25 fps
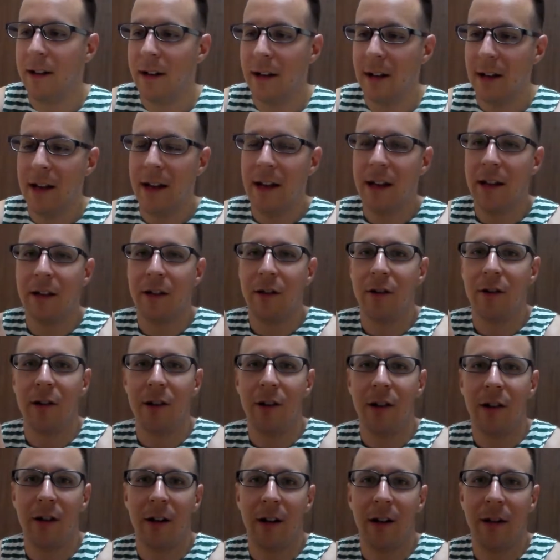And you
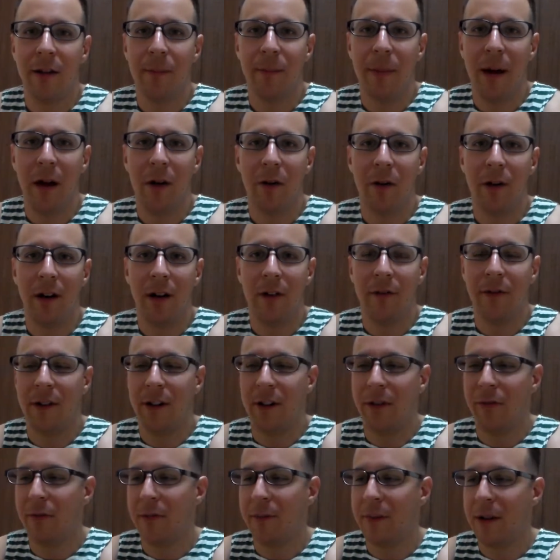can turn on the power off
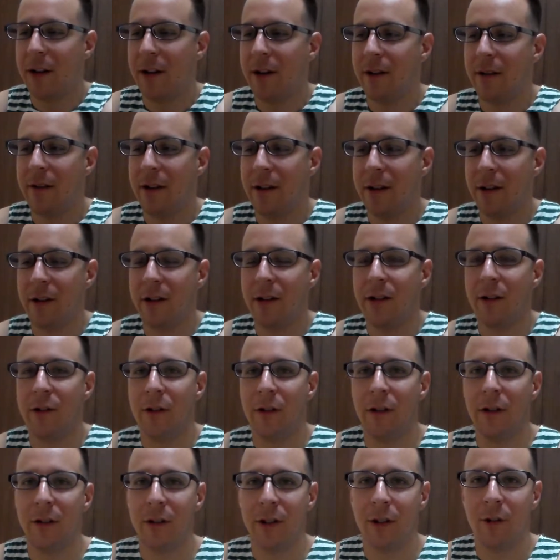and on from here, and then you can do
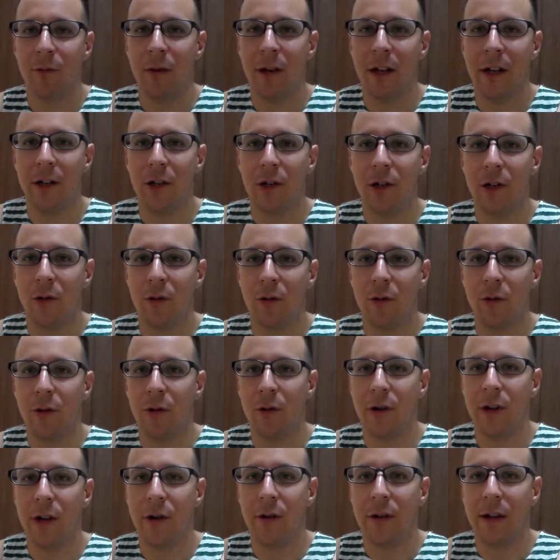a little switch,
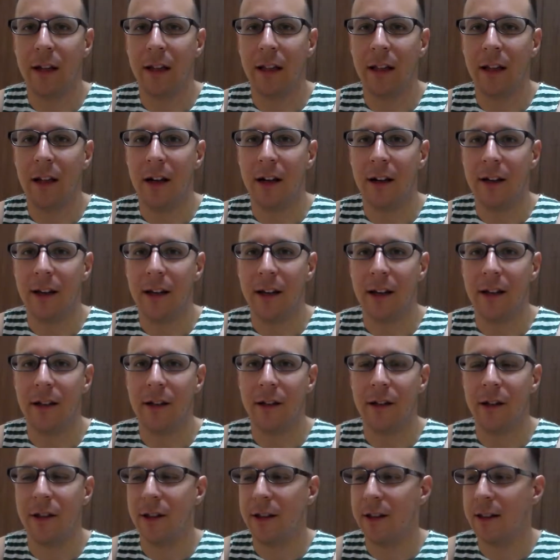or you can lock
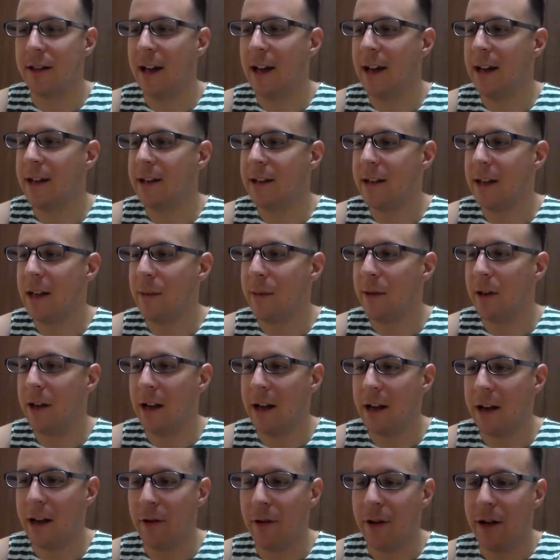it to the side to keep the
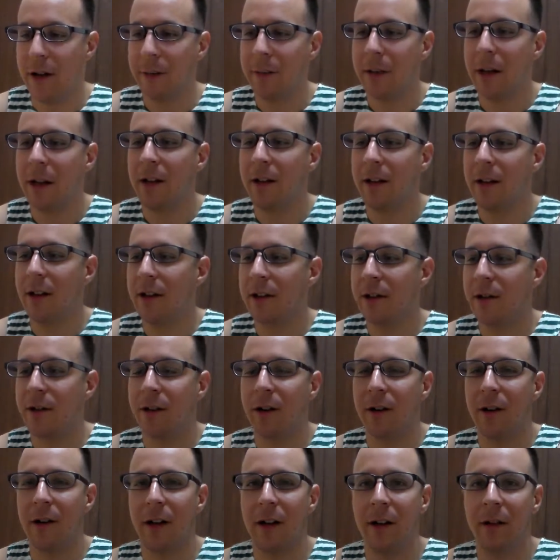light going. And it'll also
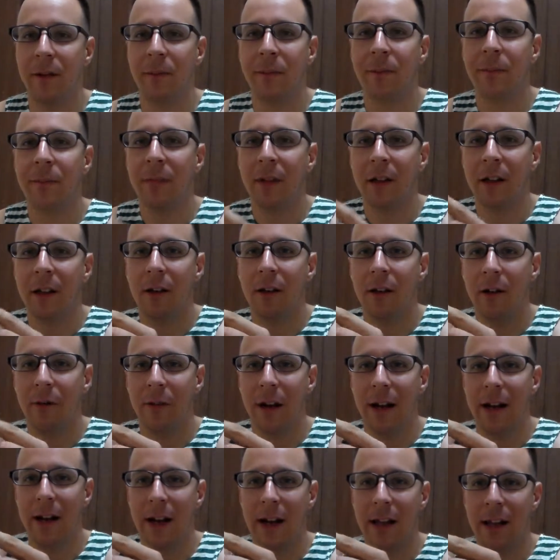turn on a little
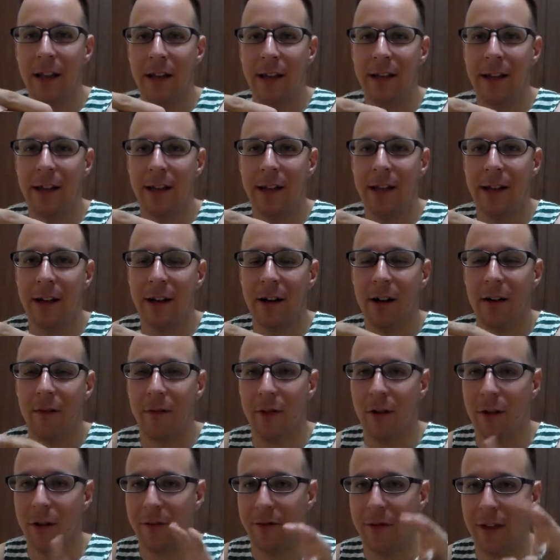red LED here
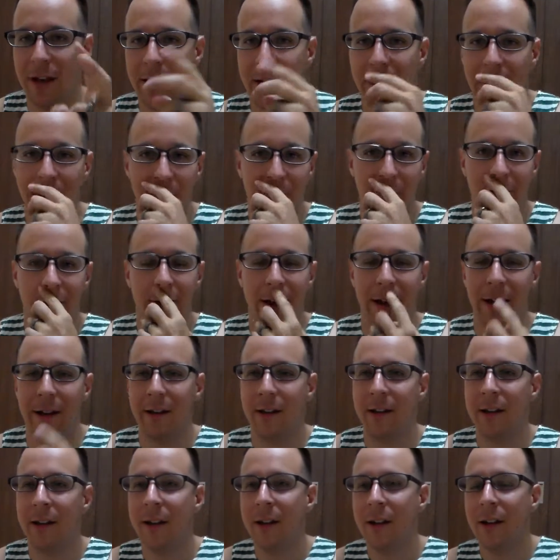for a fake infrared